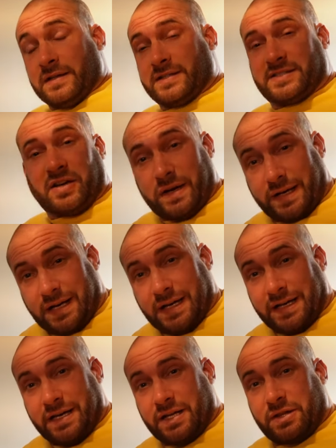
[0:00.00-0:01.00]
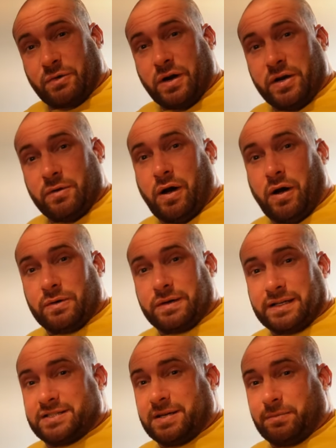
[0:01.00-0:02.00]
cycling you through,
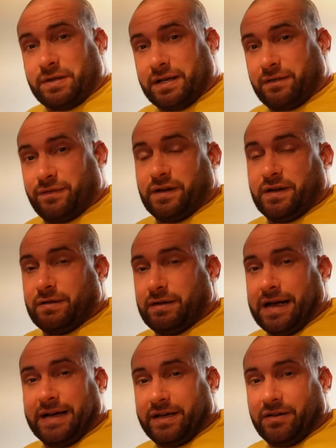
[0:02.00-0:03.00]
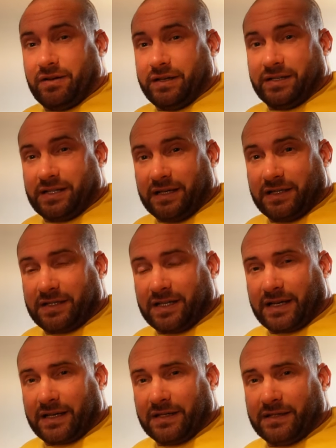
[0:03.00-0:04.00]
holding something for 8, 9, 10
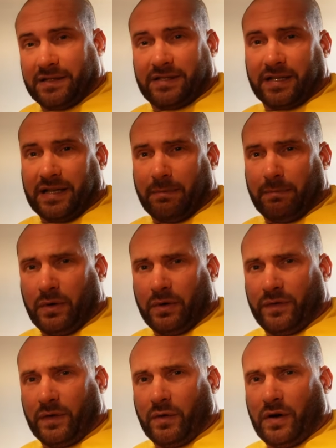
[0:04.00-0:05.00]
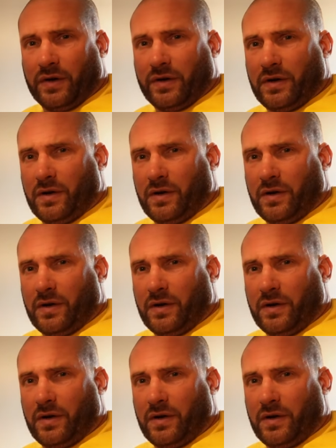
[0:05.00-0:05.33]
seconds and then move you on.